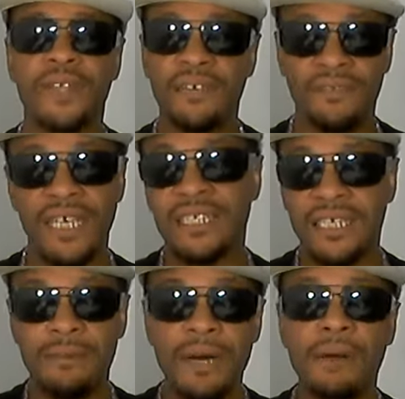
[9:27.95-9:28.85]
If things
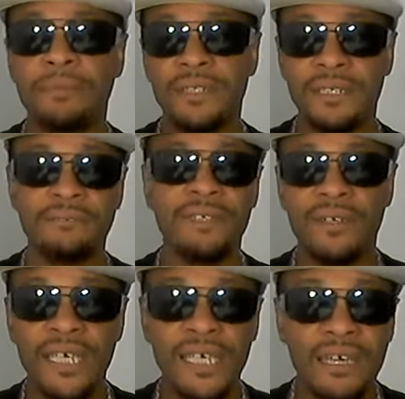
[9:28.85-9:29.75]
come up and something, you
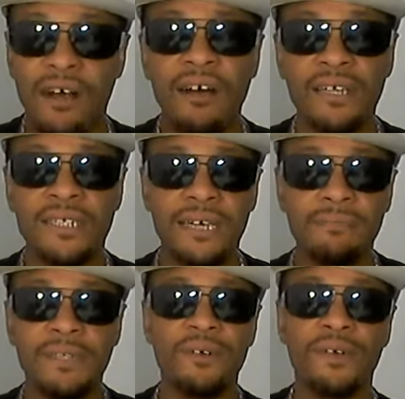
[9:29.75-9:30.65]
know, get caught or
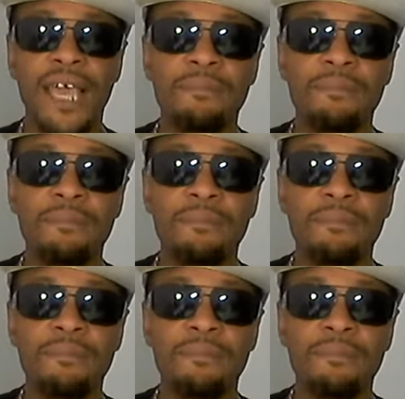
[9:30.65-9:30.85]
something, then okay.